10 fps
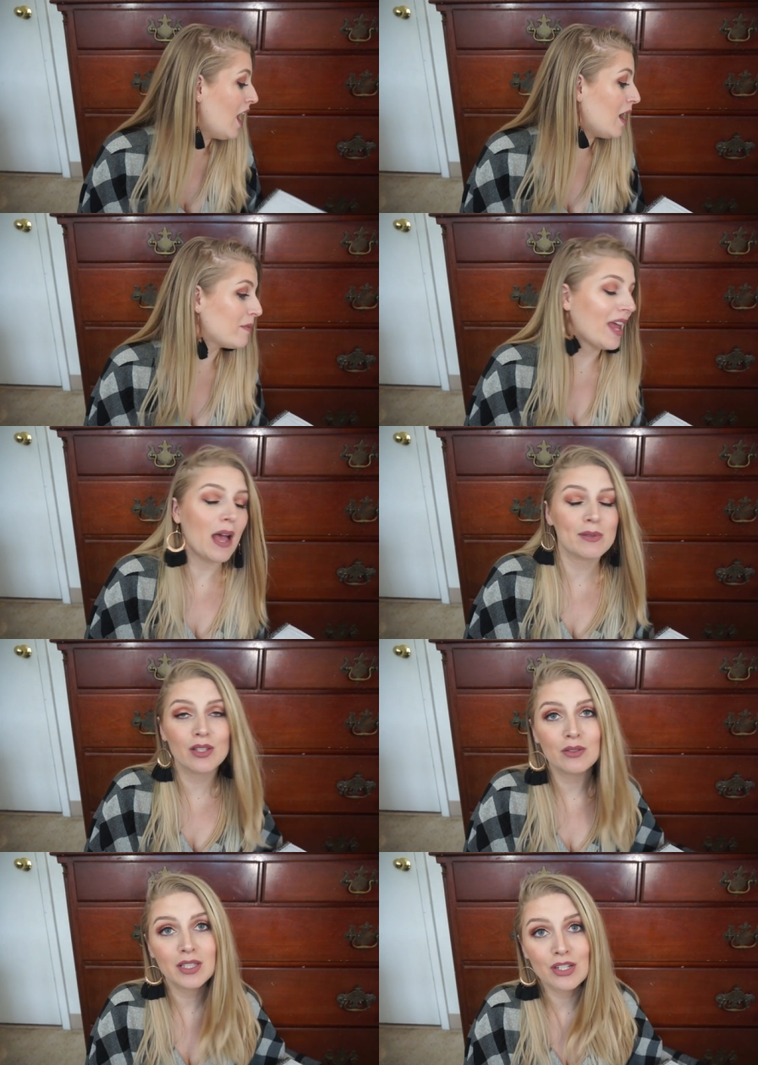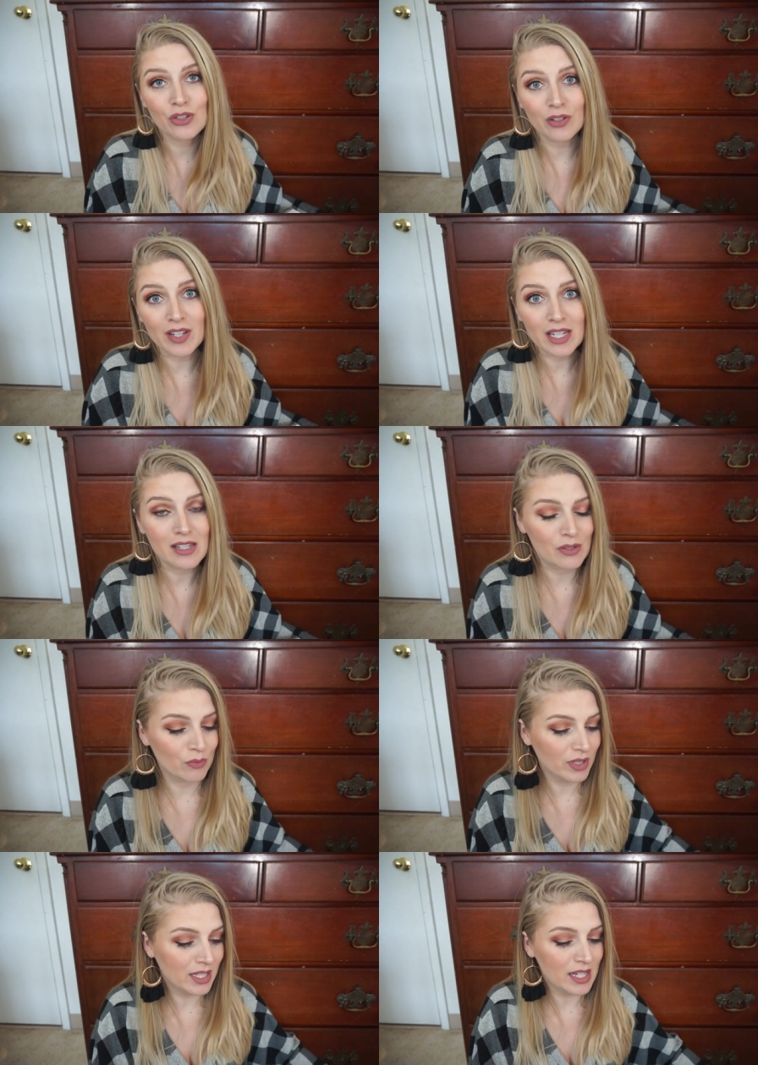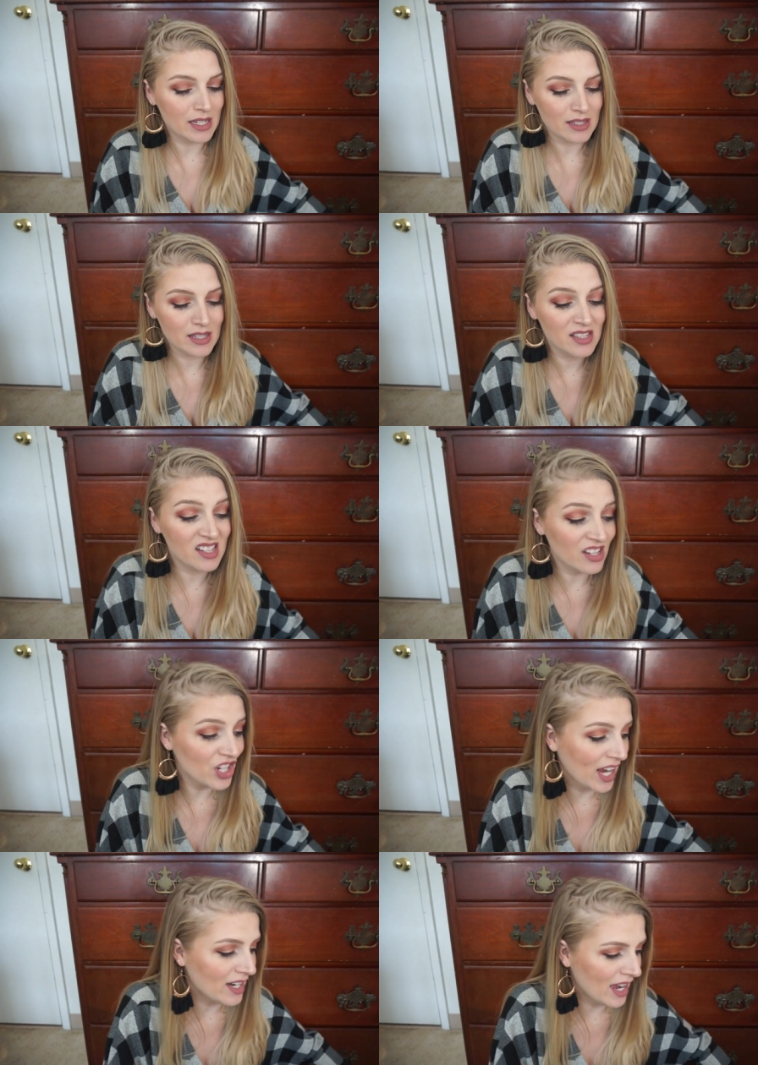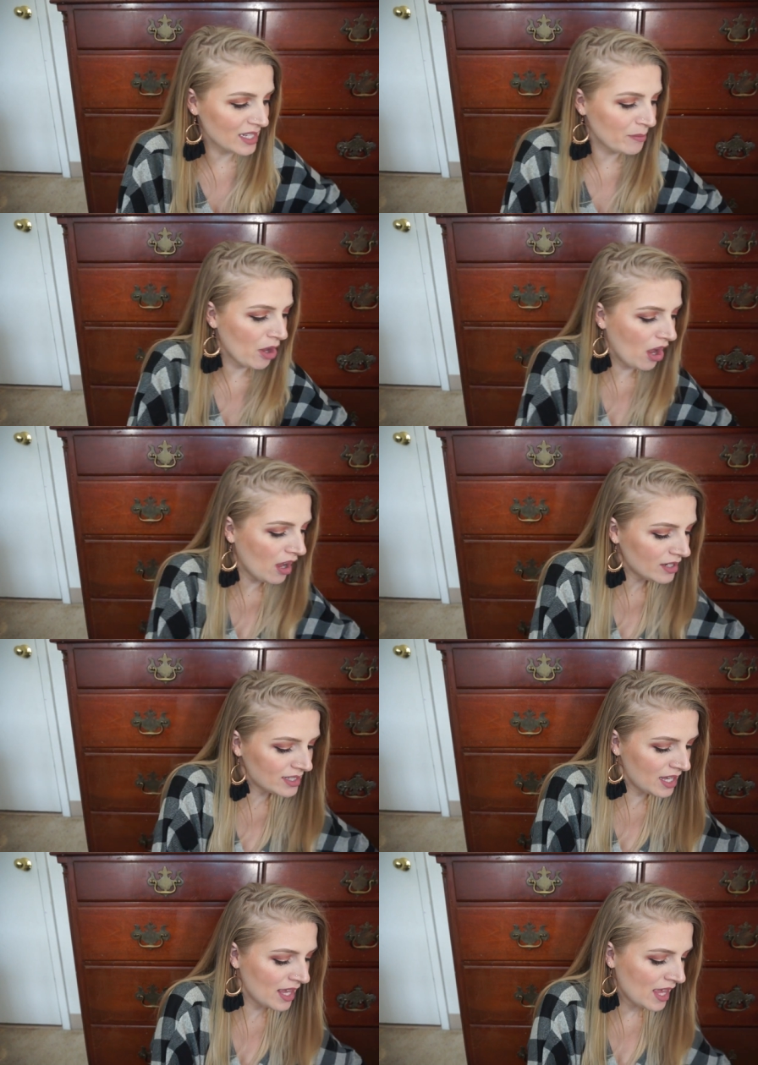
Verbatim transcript: Um, they absolutely deserve it because this really is such a nice box.